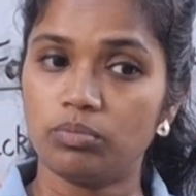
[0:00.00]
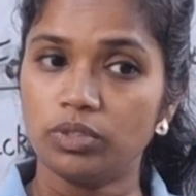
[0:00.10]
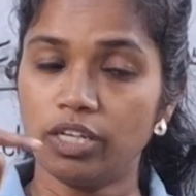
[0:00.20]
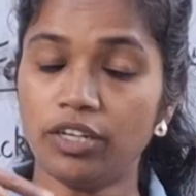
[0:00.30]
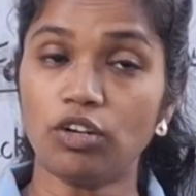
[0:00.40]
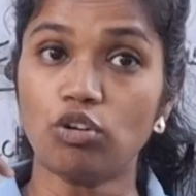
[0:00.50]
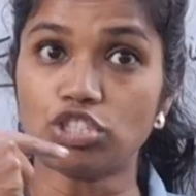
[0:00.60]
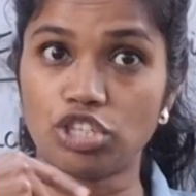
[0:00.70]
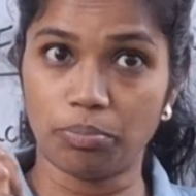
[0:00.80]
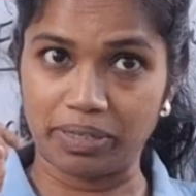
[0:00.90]

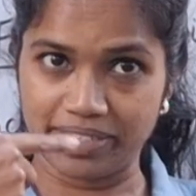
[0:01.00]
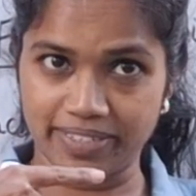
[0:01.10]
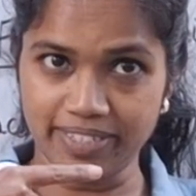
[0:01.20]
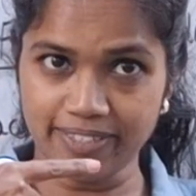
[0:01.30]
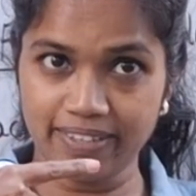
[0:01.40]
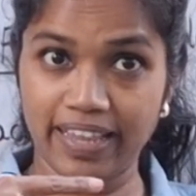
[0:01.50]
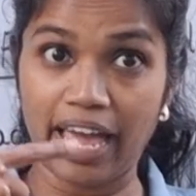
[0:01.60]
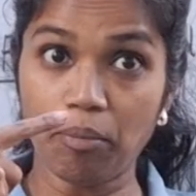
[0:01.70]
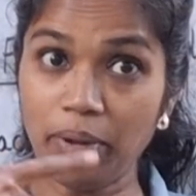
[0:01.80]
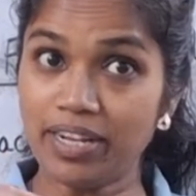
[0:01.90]
intercostal muscles,
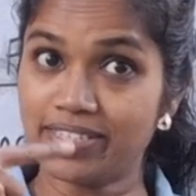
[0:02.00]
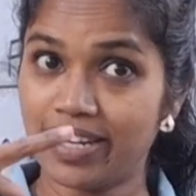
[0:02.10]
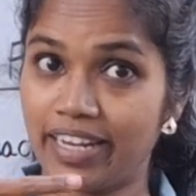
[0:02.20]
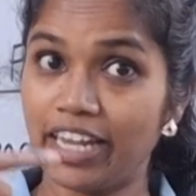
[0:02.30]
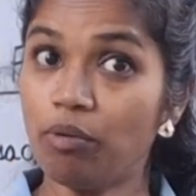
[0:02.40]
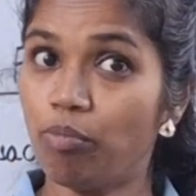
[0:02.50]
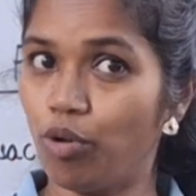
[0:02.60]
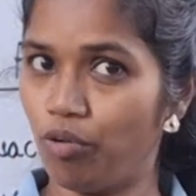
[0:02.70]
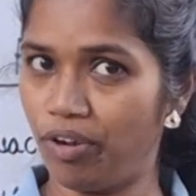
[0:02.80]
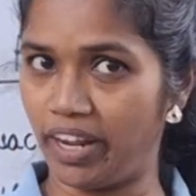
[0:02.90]
thereby resulting in
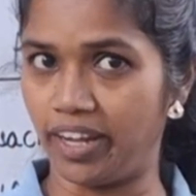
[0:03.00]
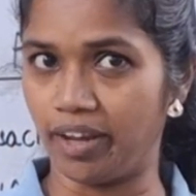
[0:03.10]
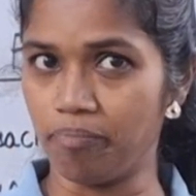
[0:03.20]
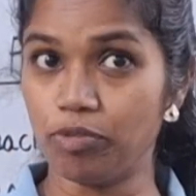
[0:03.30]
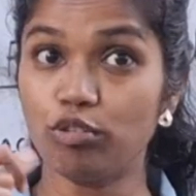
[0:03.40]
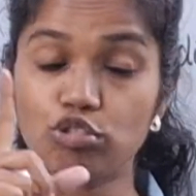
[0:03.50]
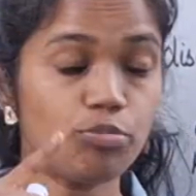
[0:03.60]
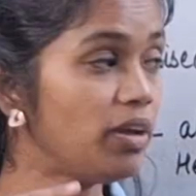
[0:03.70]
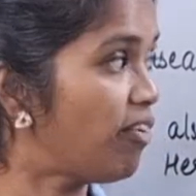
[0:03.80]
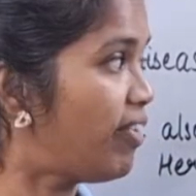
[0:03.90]
pleurodynia. You should
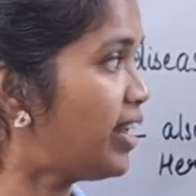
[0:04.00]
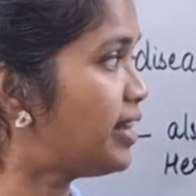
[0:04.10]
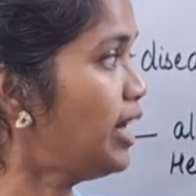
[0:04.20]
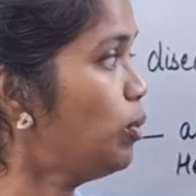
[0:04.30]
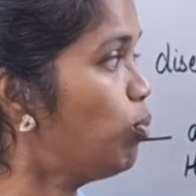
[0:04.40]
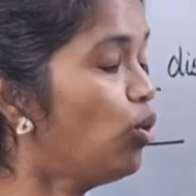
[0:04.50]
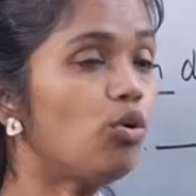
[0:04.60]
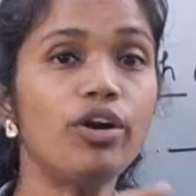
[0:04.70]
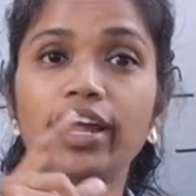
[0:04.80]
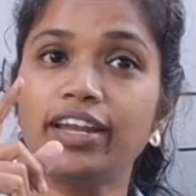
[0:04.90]
be aware that
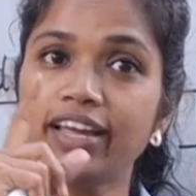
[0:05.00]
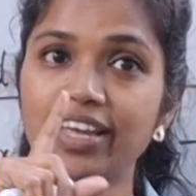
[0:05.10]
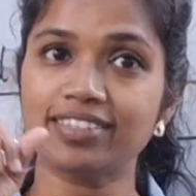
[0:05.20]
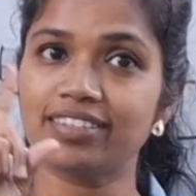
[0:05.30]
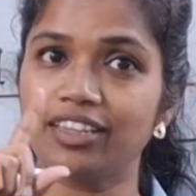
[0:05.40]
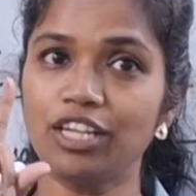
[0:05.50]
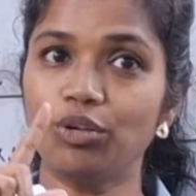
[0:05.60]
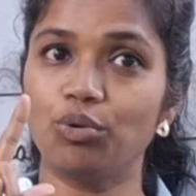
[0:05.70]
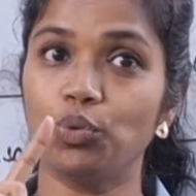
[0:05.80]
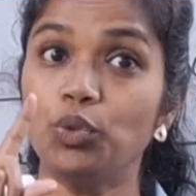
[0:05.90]
pleurodynia has nothing
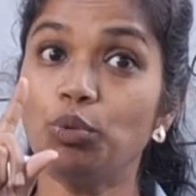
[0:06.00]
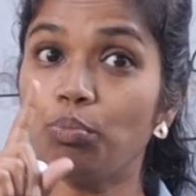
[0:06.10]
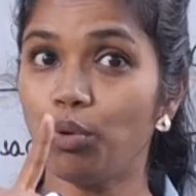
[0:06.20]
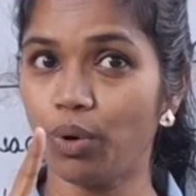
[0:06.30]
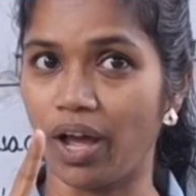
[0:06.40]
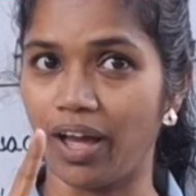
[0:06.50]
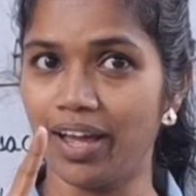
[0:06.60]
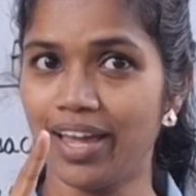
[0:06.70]
to do with pleura.